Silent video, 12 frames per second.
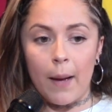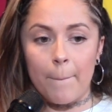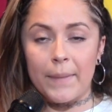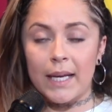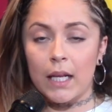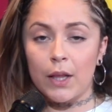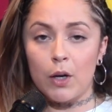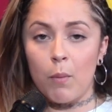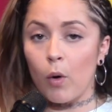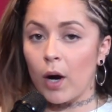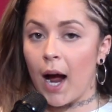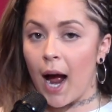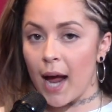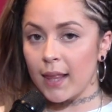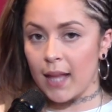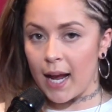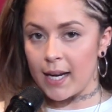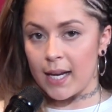being a little more
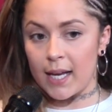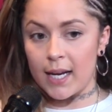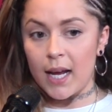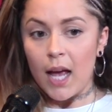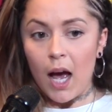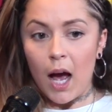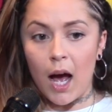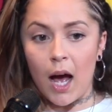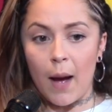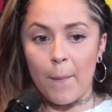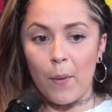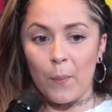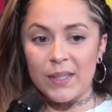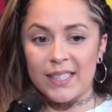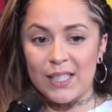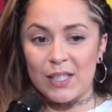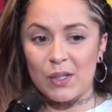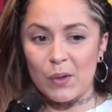highlighted, was a
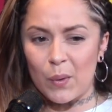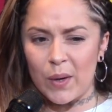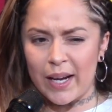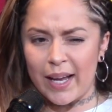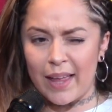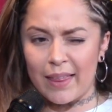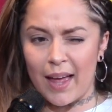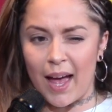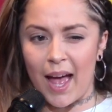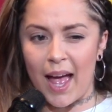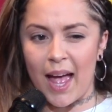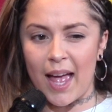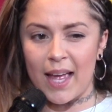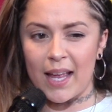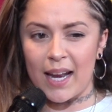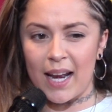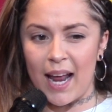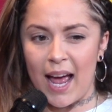story that
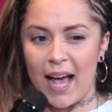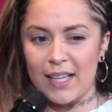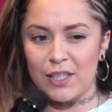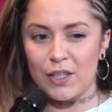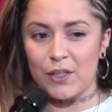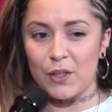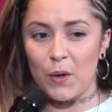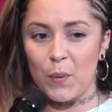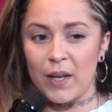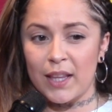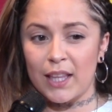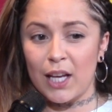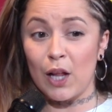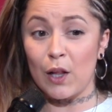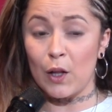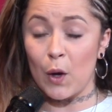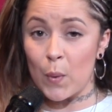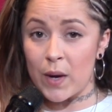has to do with
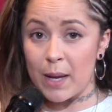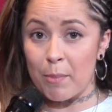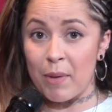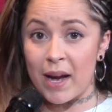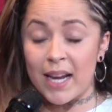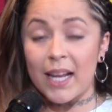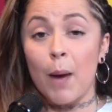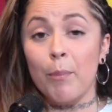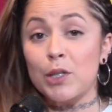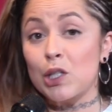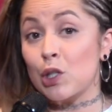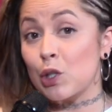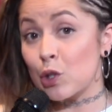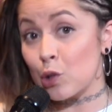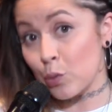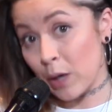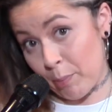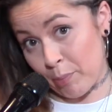Khloe beating up a
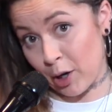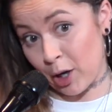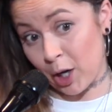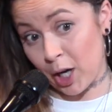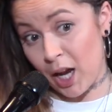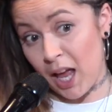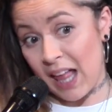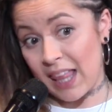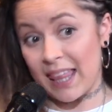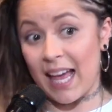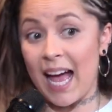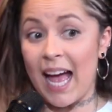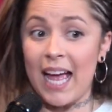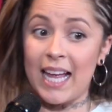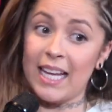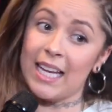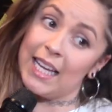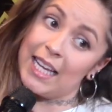stripper that
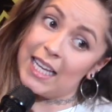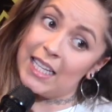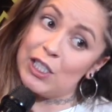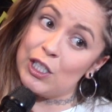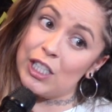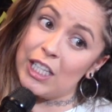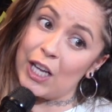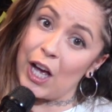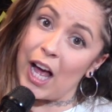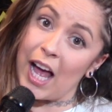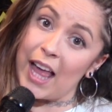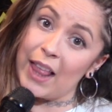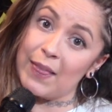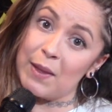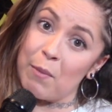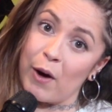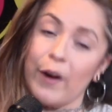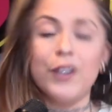she caught
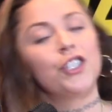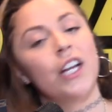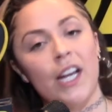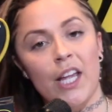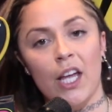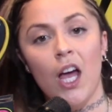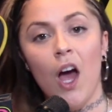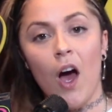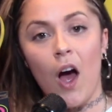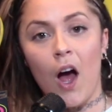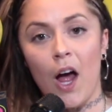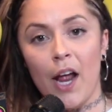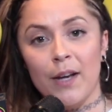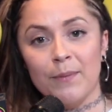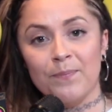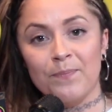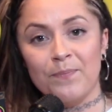Lamar cheating on